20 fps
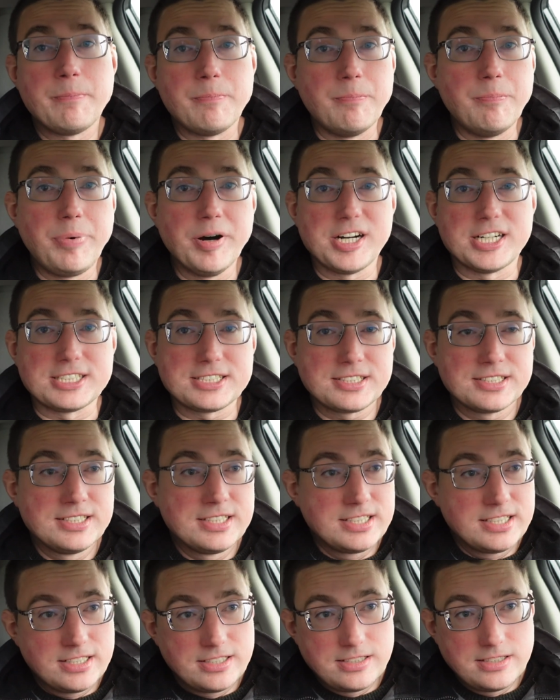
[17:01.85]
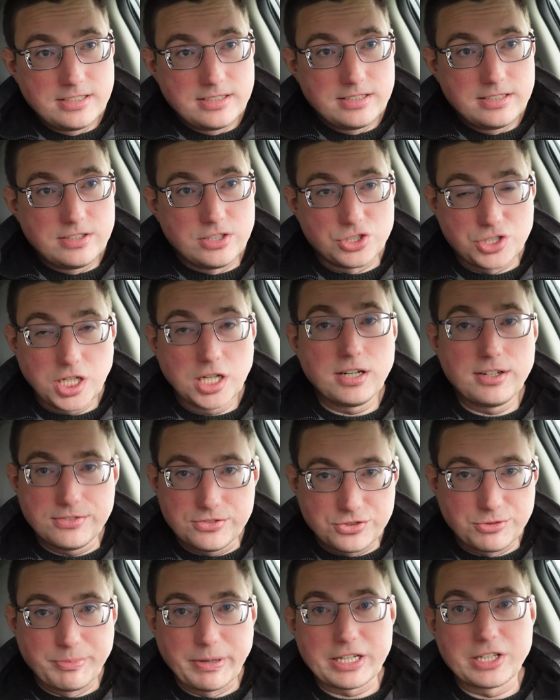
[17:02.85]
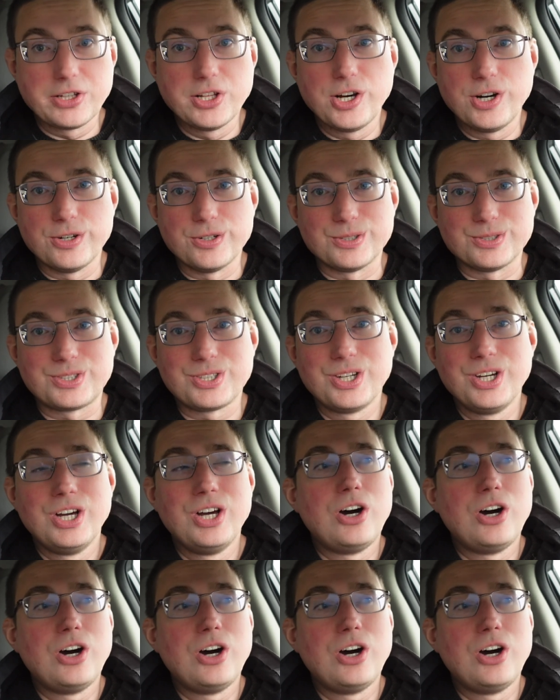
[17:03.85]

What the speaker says: But the shelves for my clothes